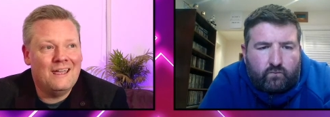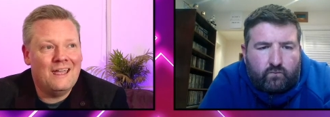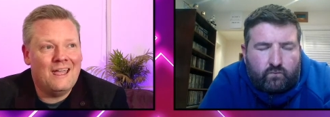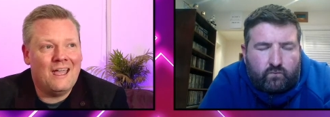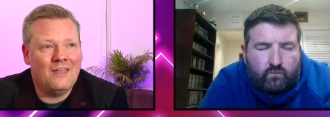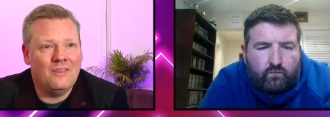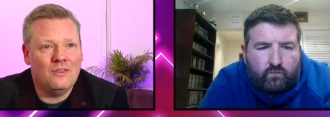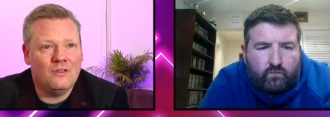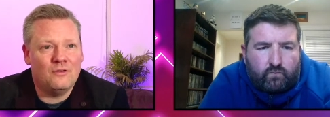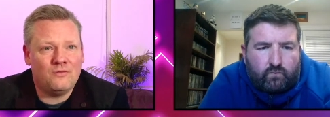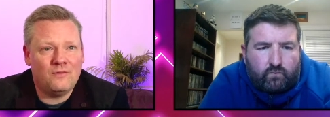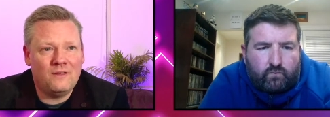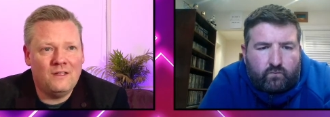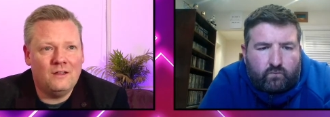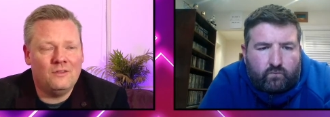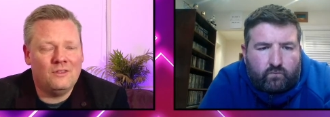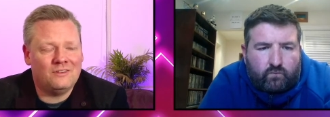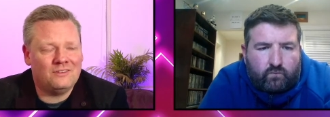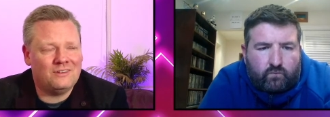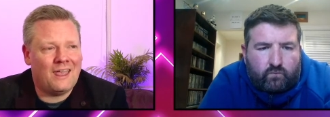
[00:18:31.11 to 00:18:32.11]
Speaker 1: and they
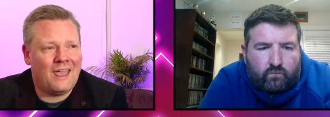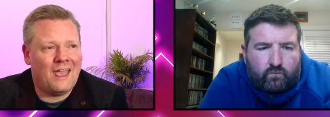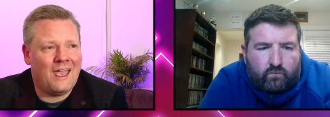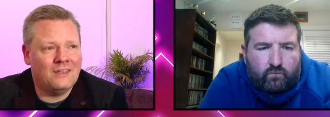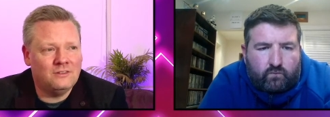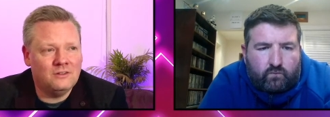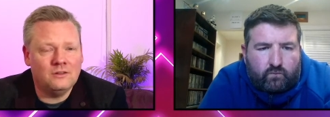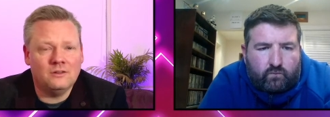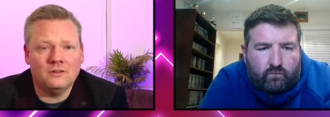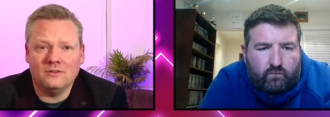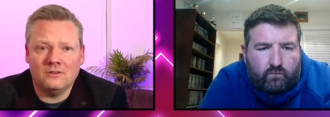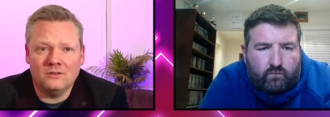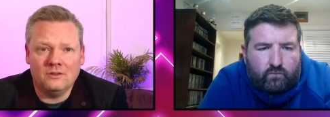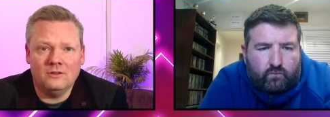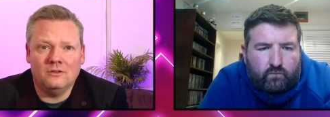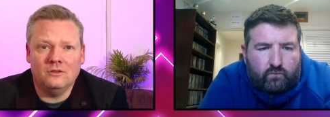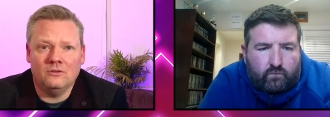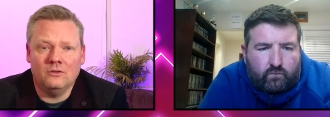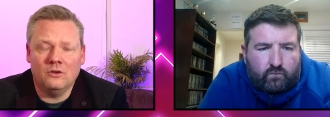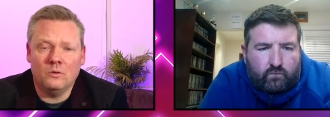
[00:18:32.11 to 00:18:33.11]
feel this hesitancy
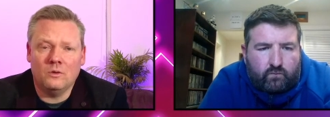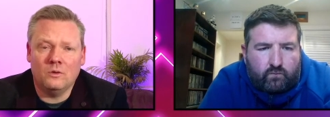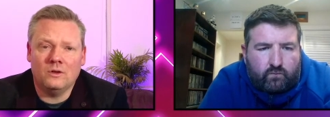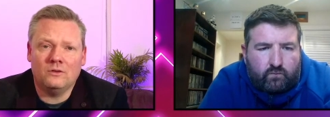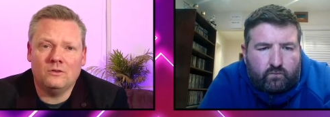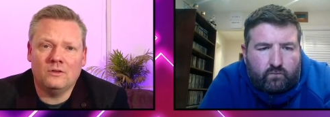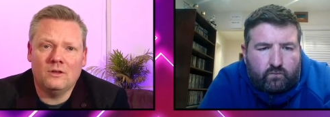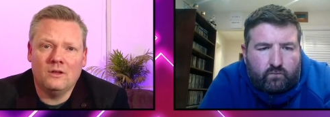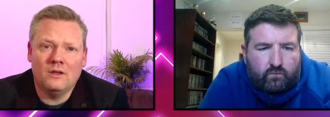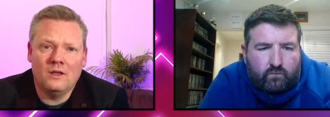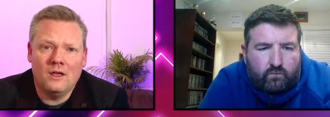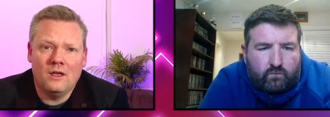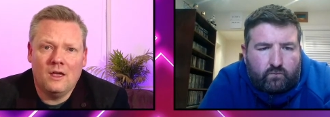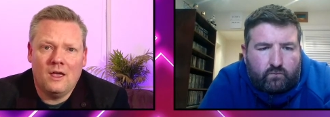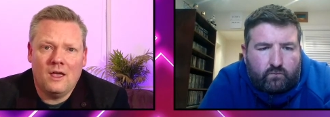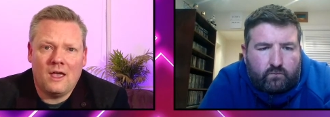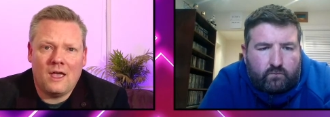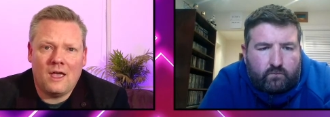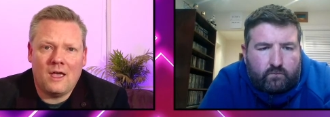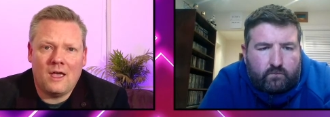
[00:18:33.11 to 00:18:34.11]
to do it.
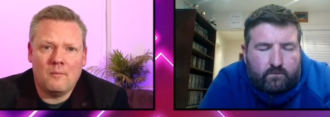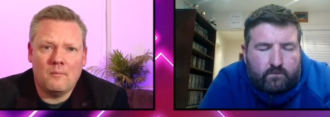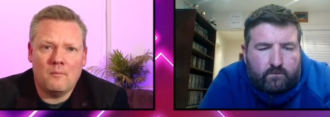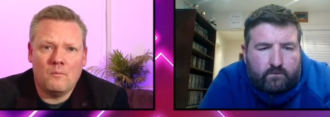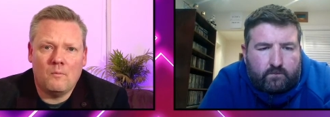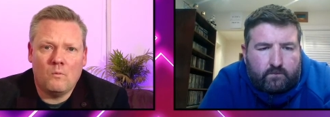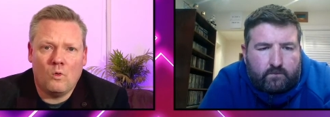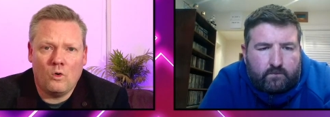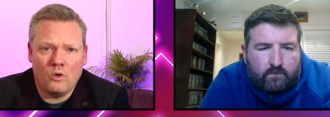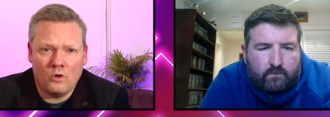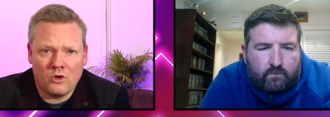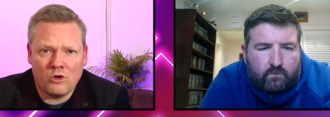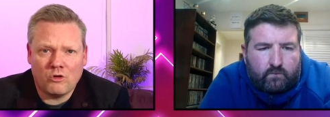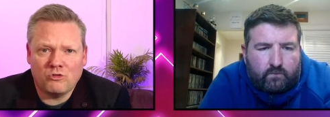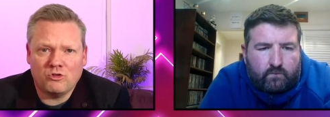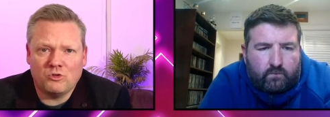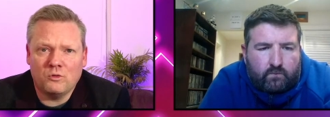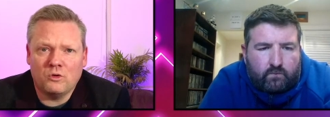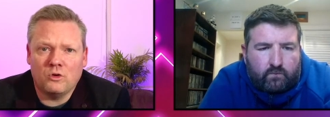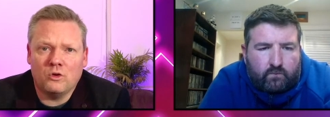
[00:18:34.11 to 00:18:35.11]
Um, what
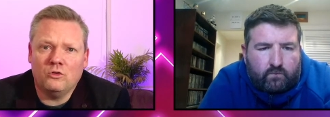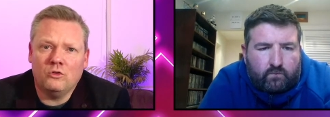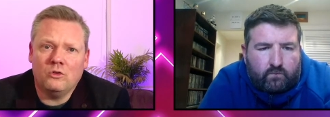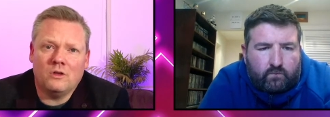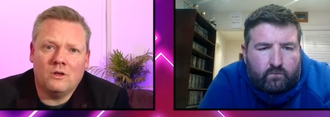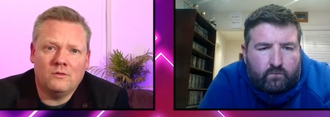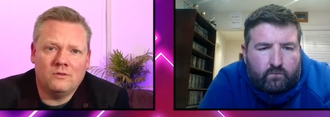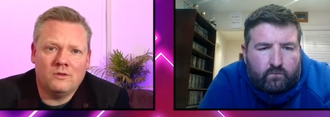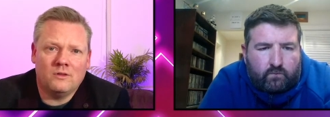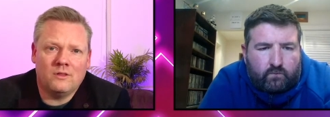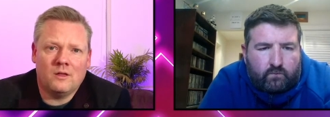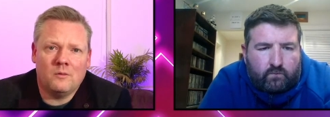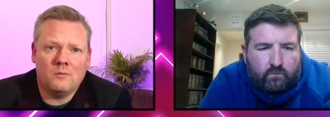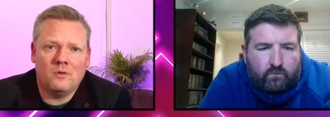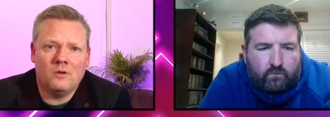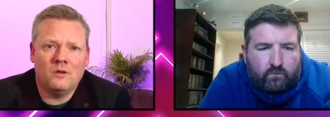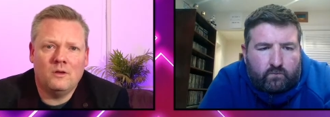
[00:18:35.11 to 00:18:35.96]
encouragement could you give to them?